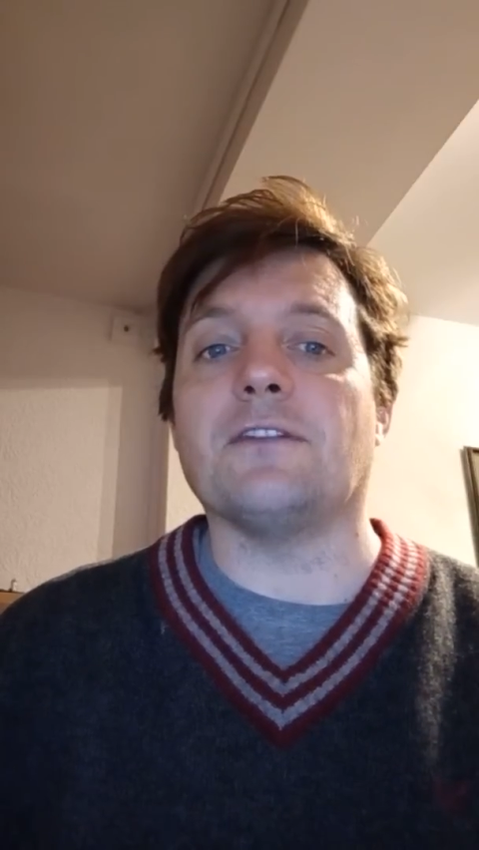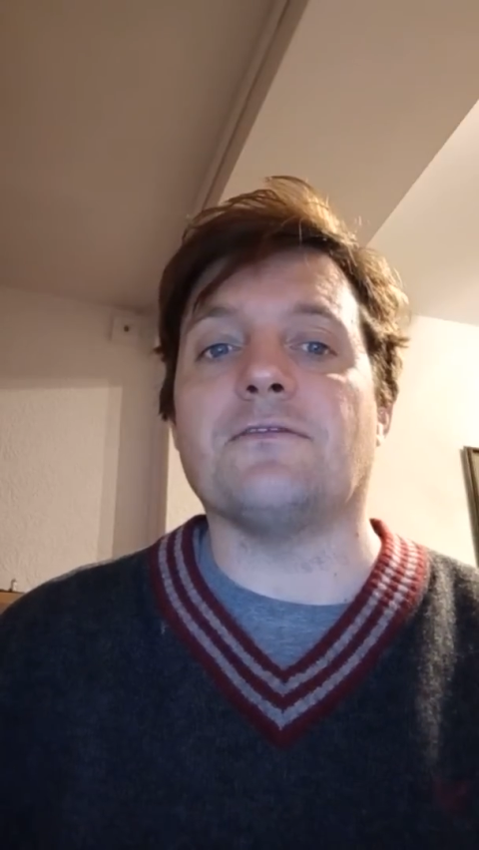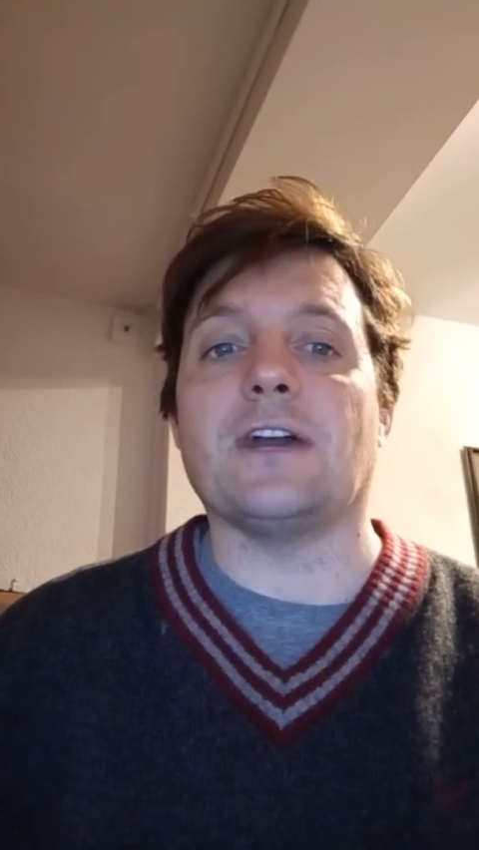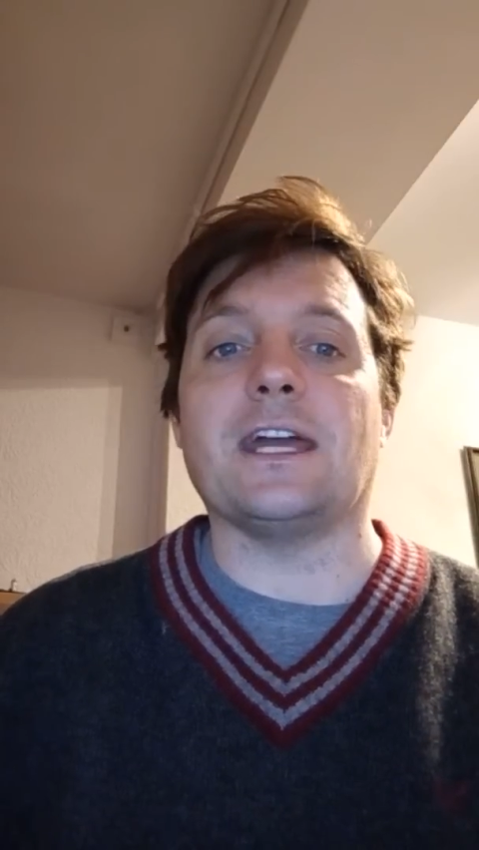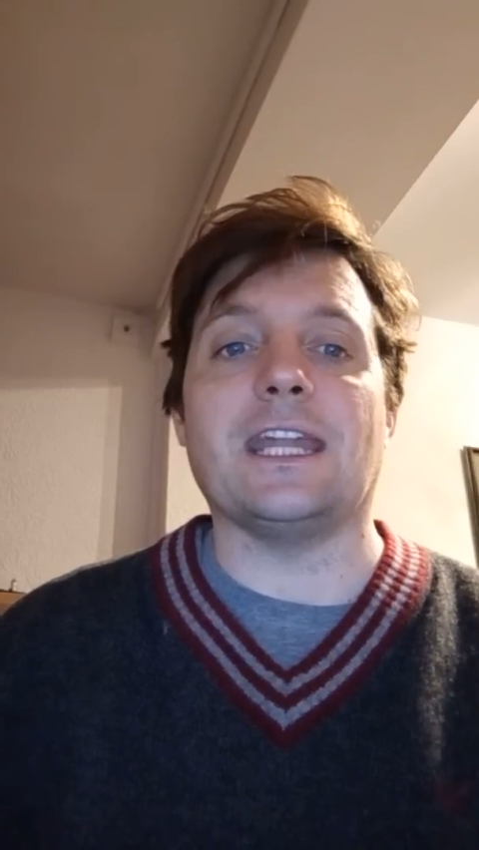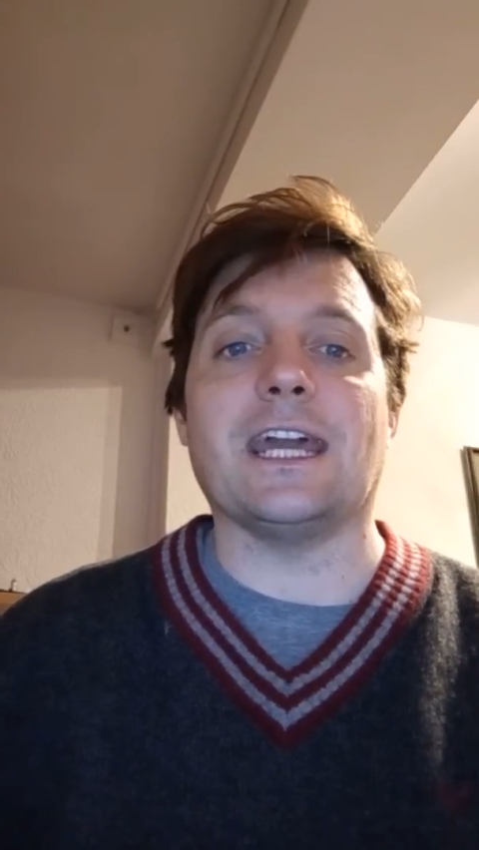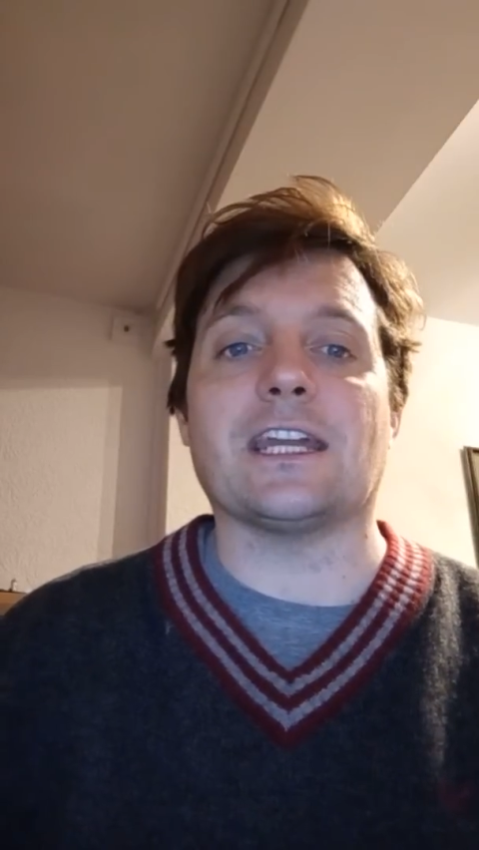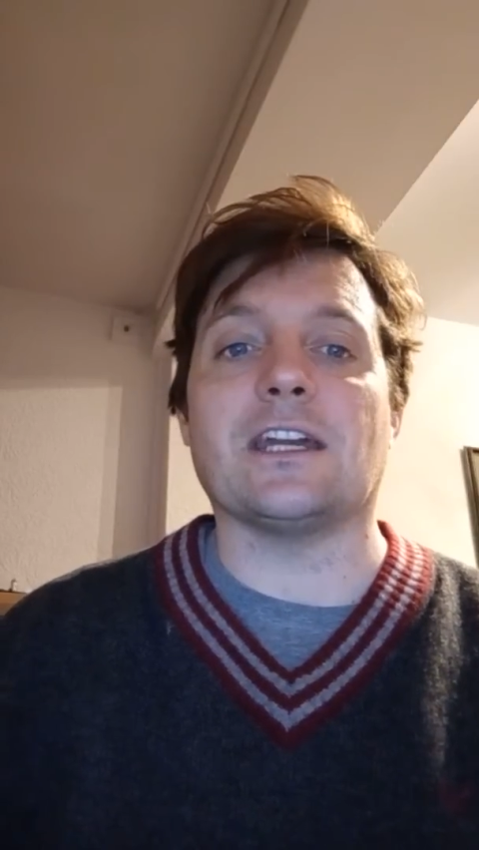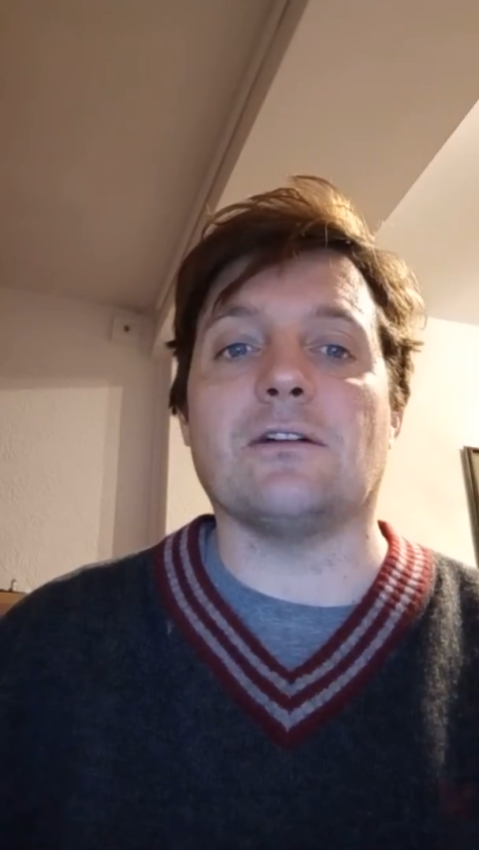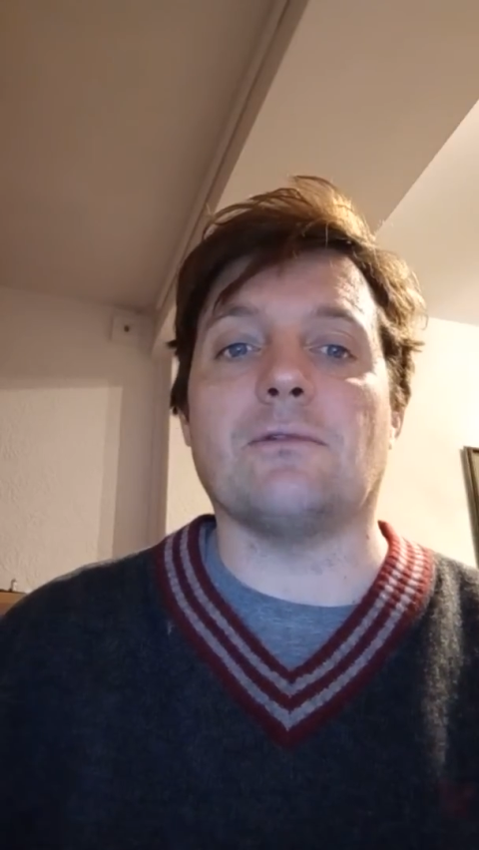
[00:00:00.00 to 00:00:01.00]
fair
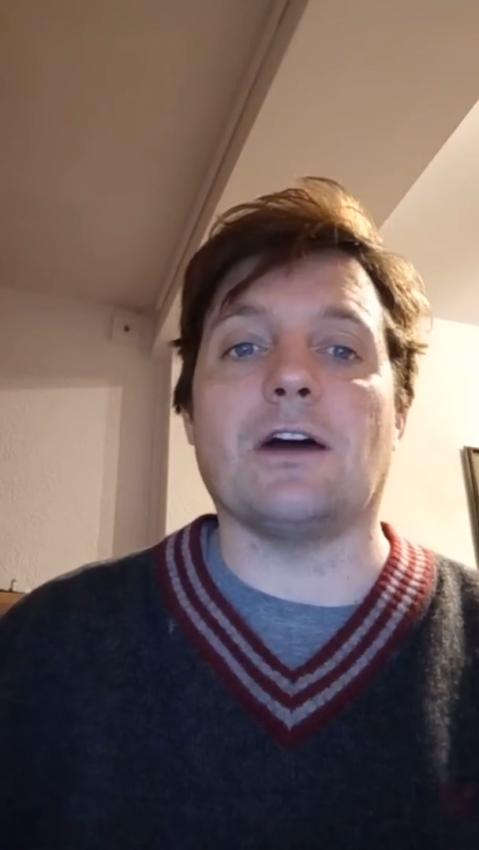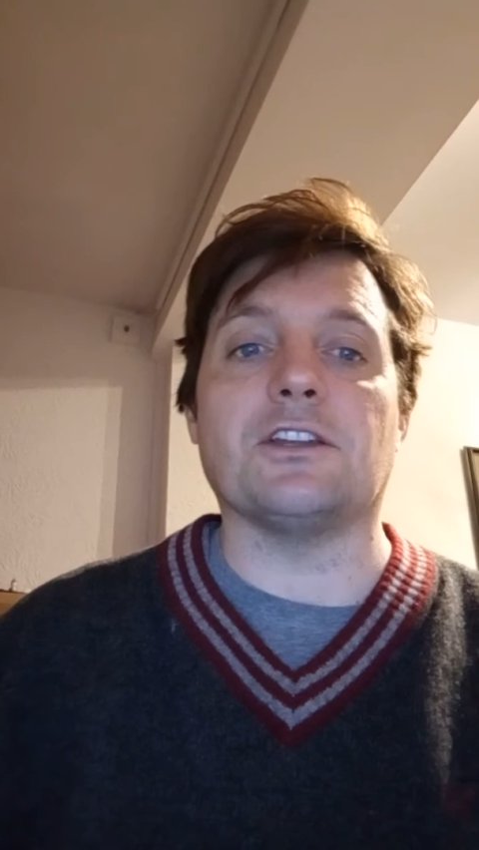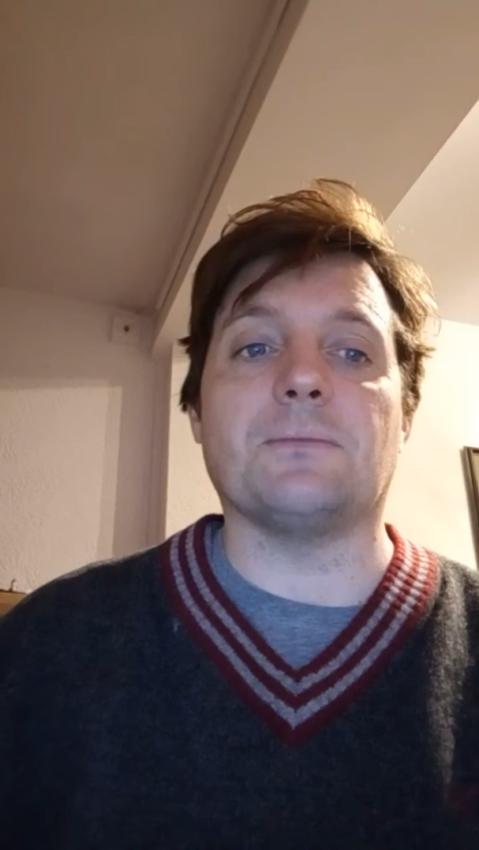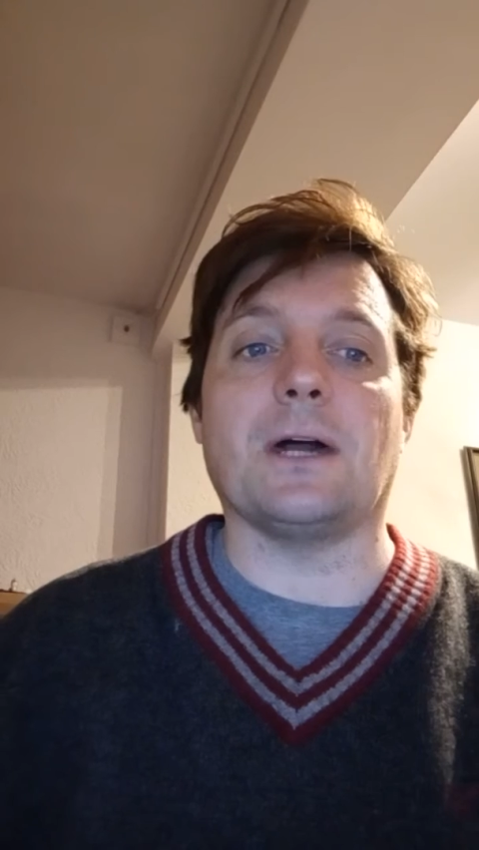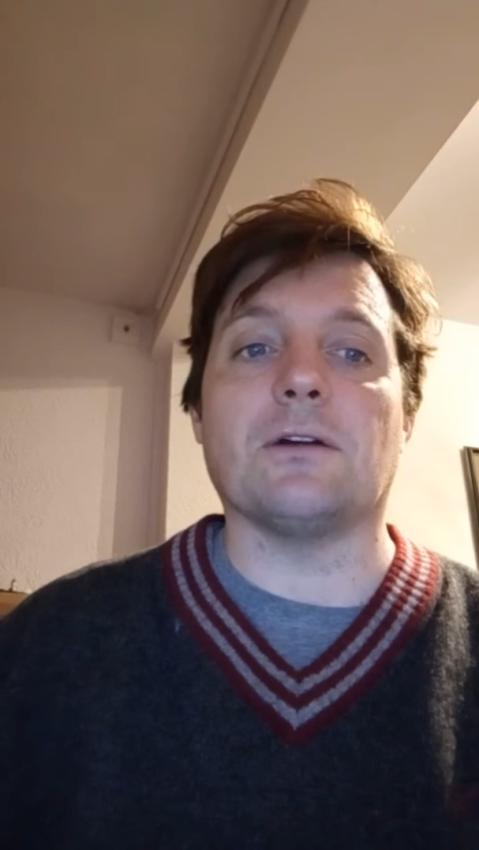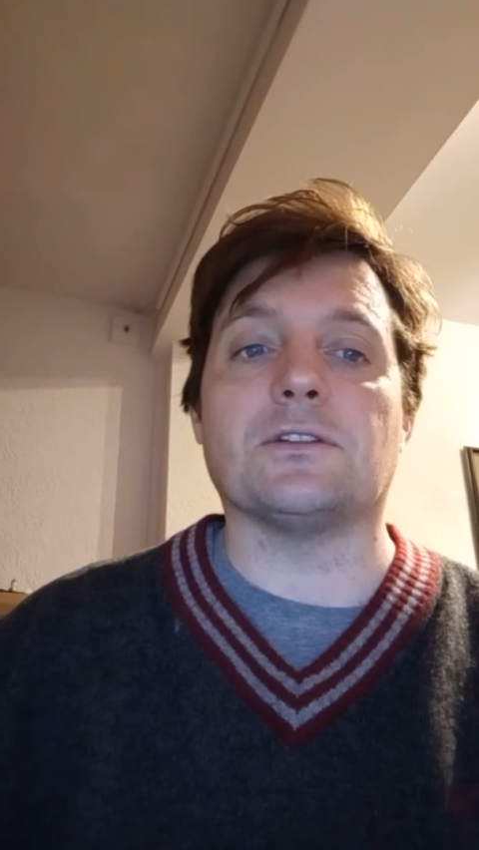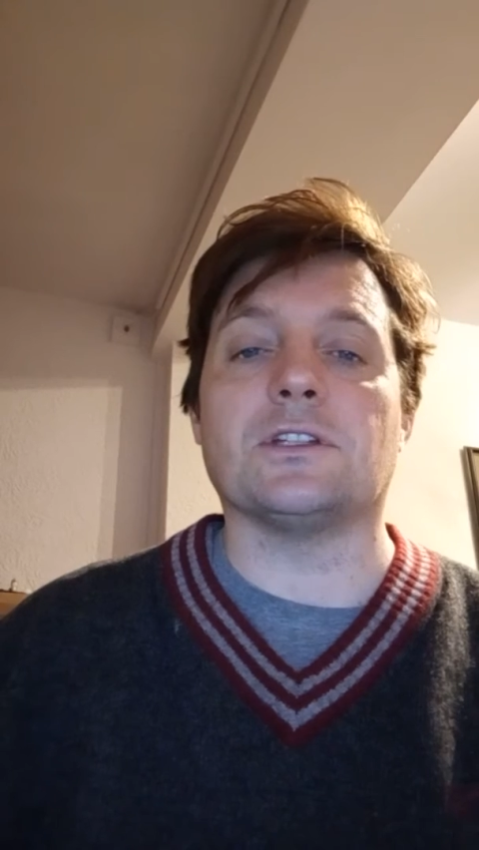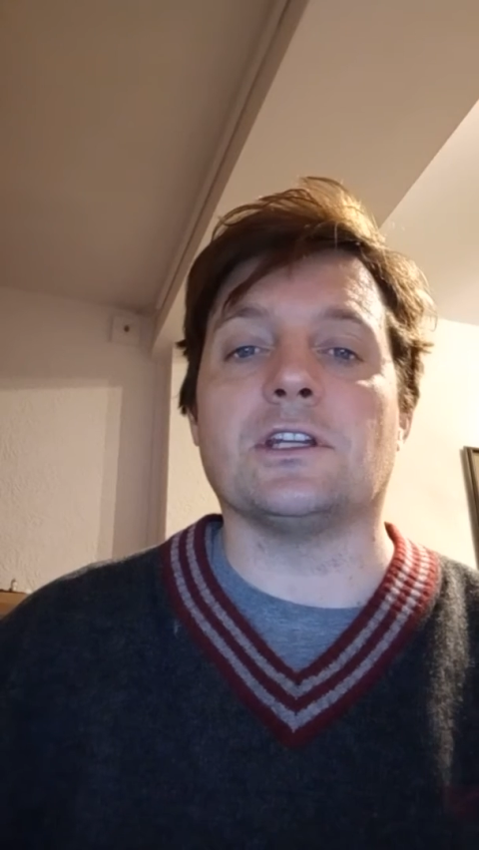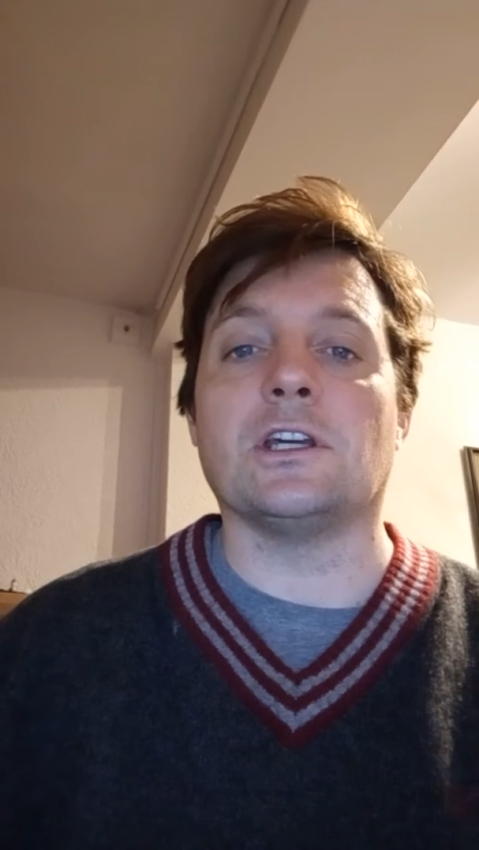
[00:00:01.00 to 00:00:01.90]
neck round about,